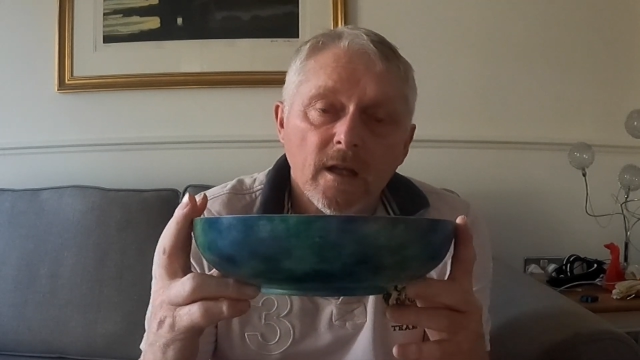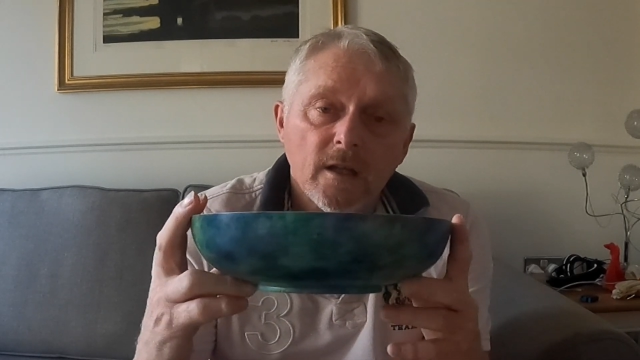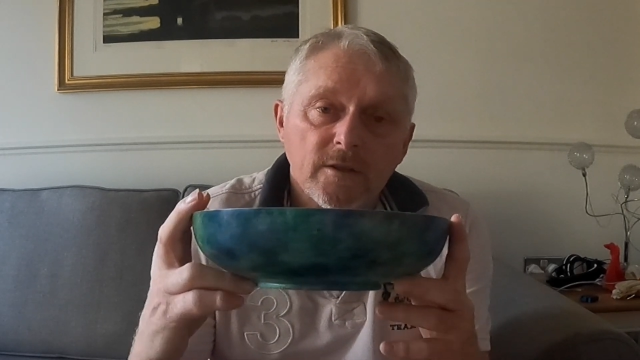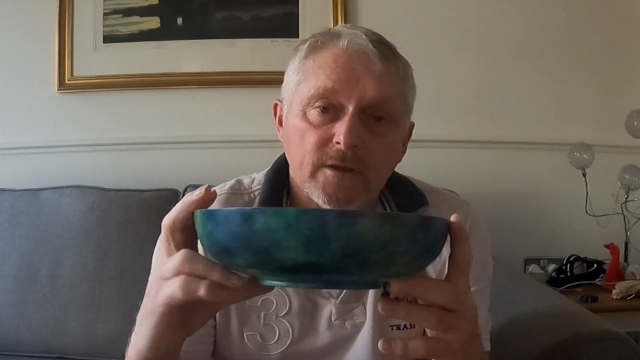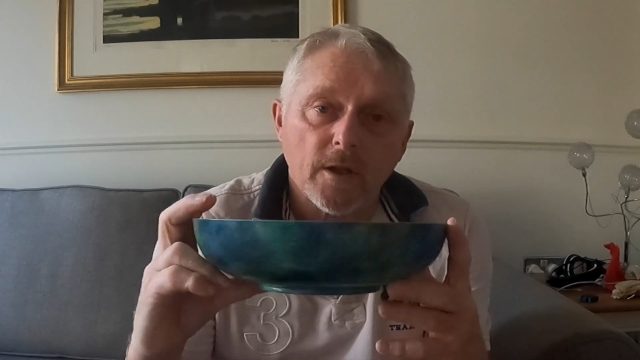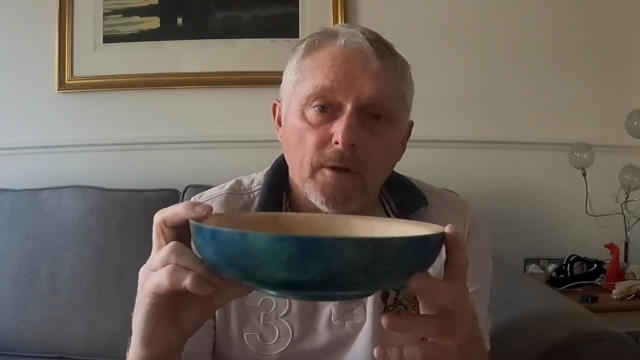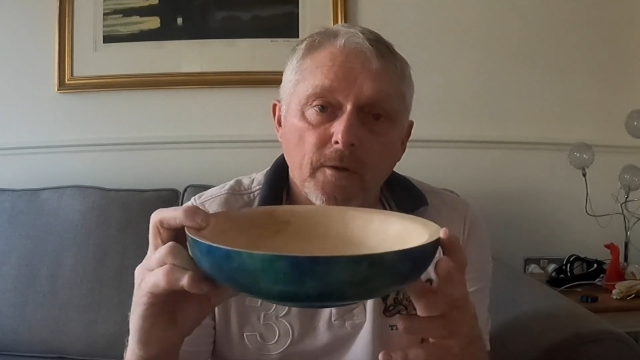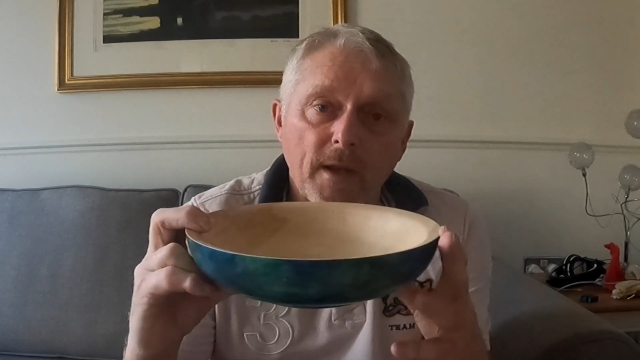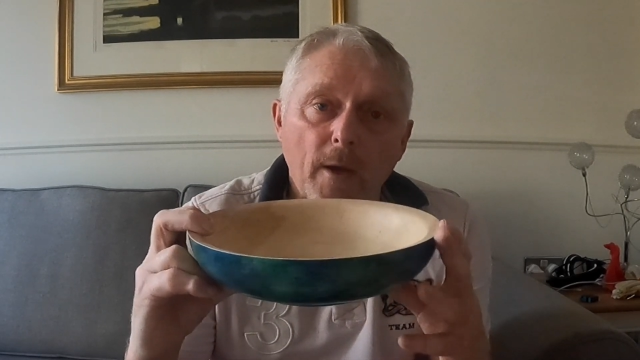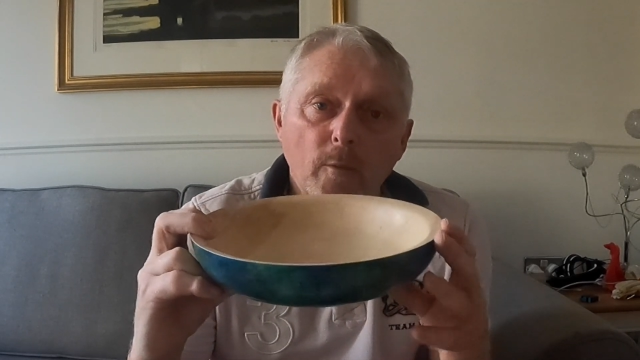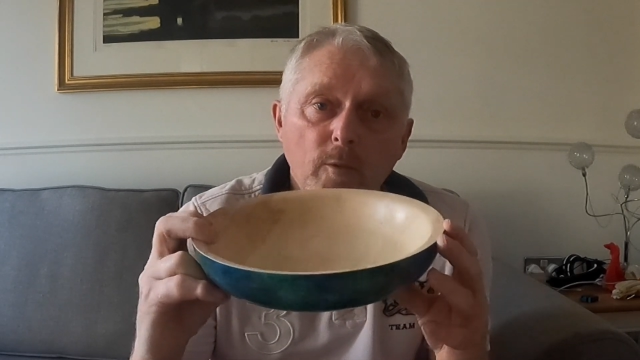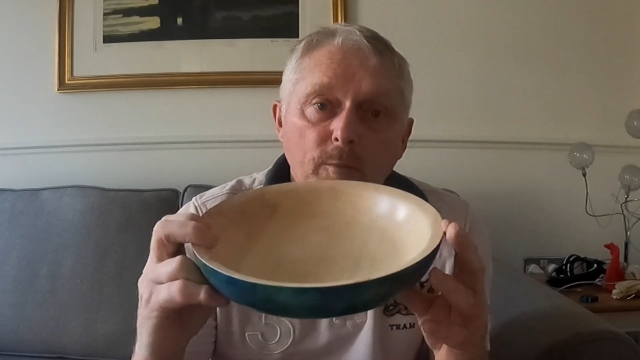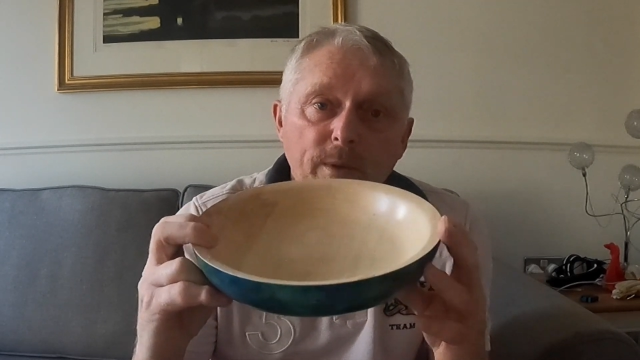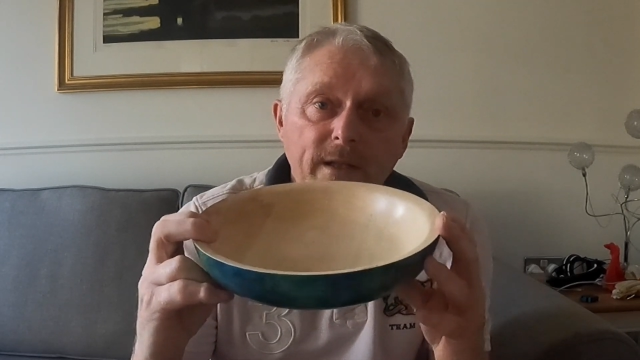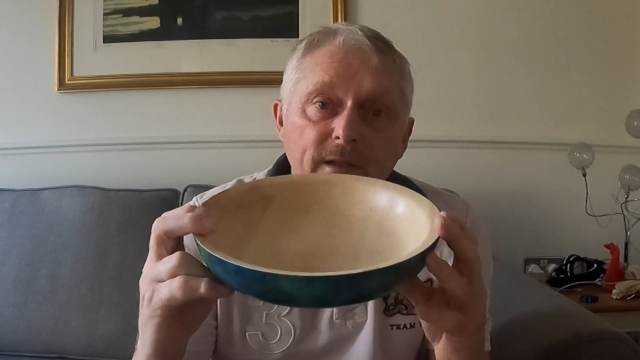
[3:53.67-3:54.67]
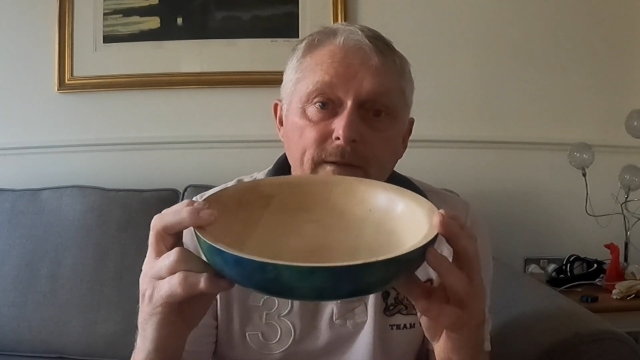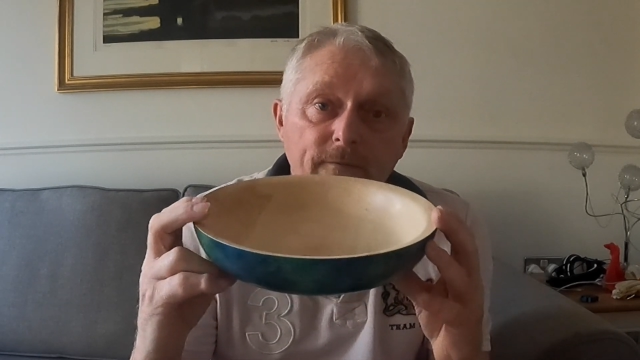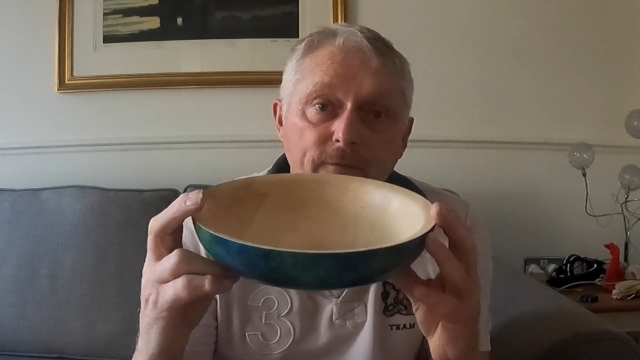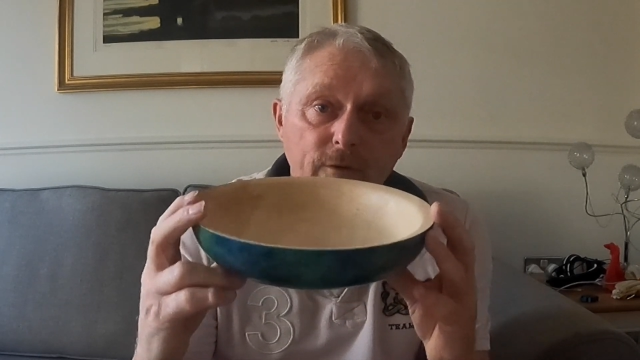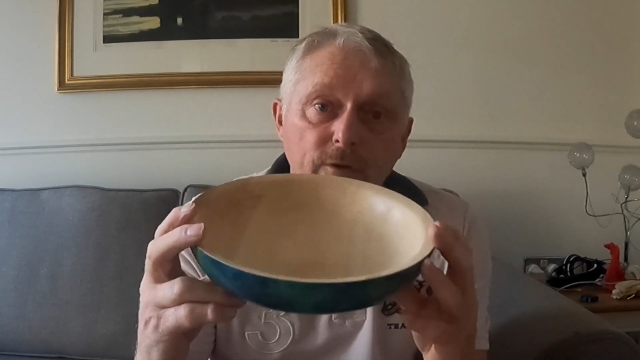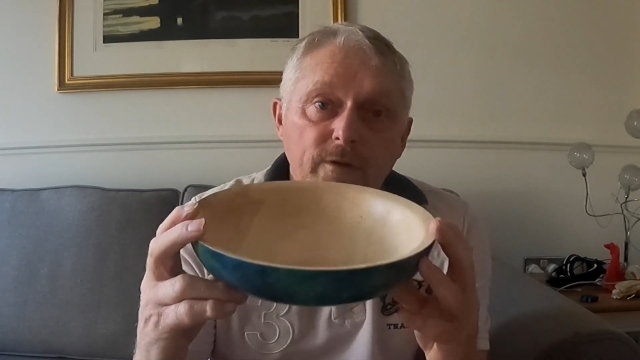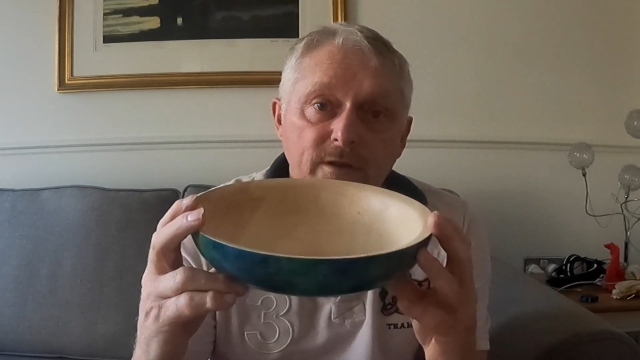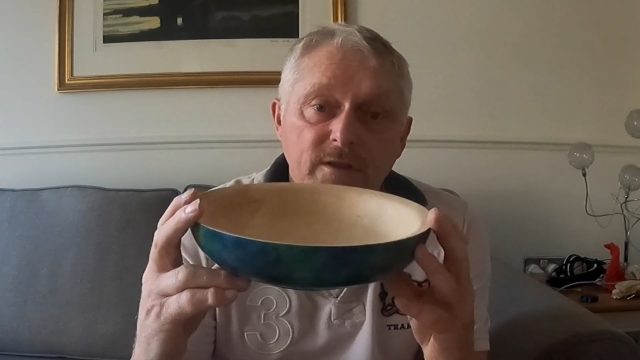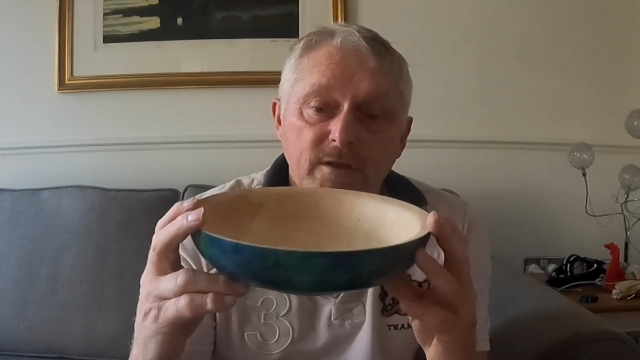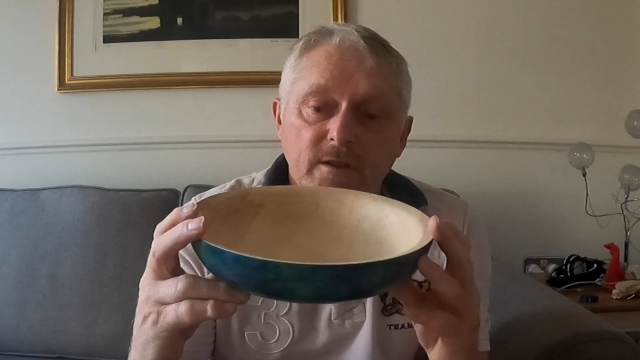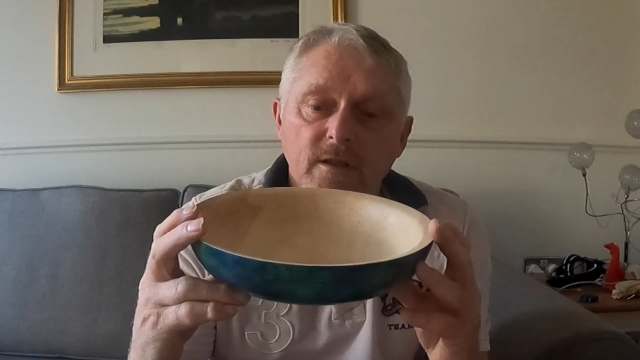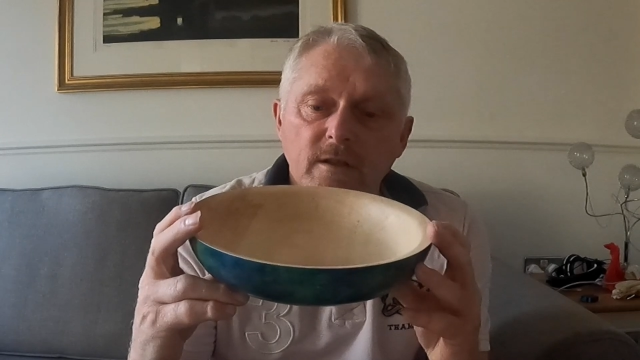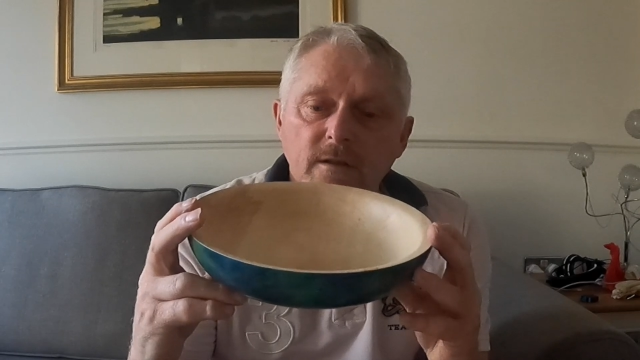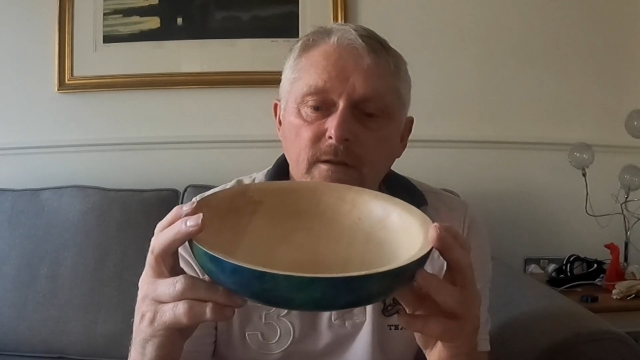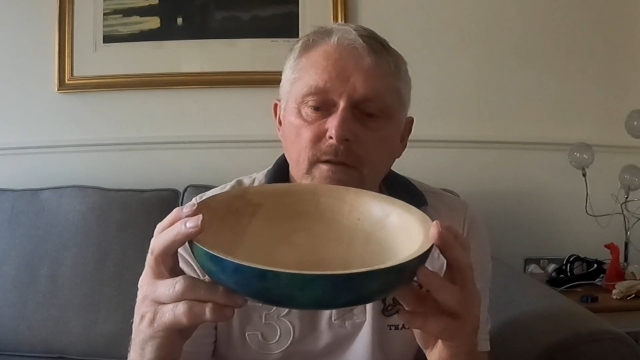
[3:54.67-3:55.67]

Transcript: So that will be the first